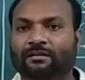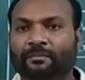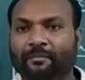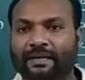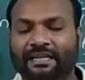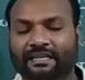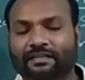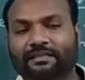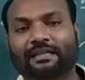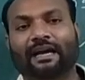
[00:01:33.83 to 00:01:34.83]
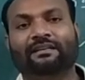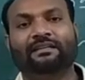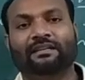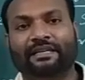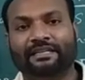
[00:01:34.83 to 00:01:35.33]
meant
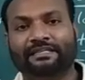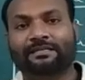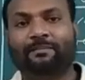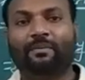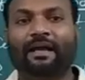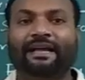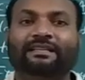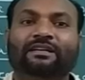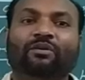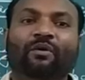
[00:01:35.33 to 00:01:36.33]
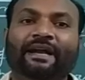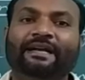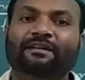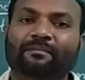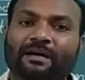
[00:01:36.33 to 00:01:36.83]
that it is supplying the growing
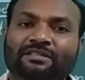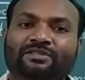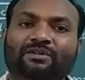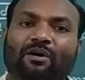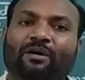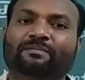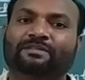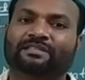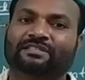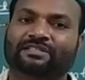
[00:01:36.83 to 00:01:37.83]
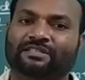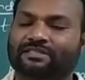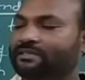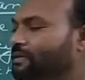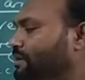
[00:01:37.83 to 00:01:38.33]
demands of the
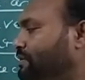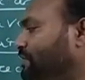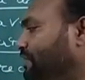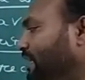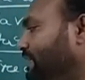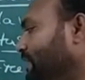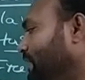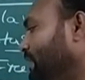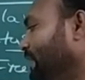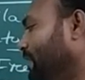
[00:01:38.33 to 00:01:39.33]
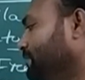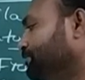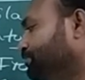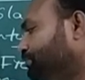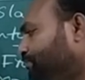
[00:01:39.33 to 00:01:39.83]
citizens. So dear children,
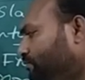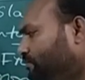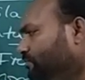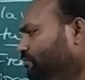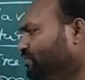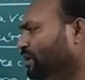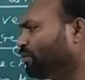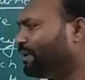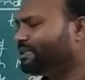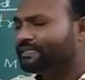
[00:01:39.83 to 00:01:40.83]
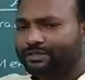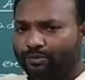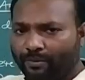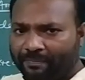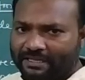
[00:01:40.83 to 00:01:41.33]
here when these
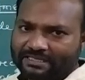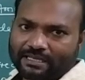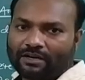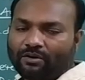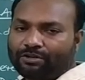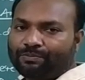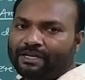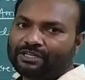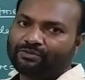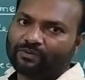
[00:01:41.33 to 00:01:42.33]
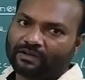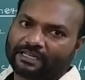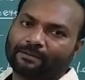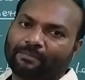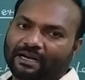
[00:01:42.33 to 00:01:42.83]
Europeans are not willing to work
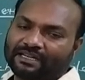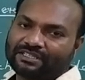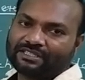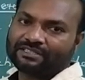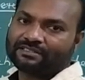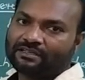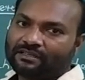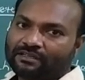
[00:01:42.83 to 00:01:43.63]
in plantations,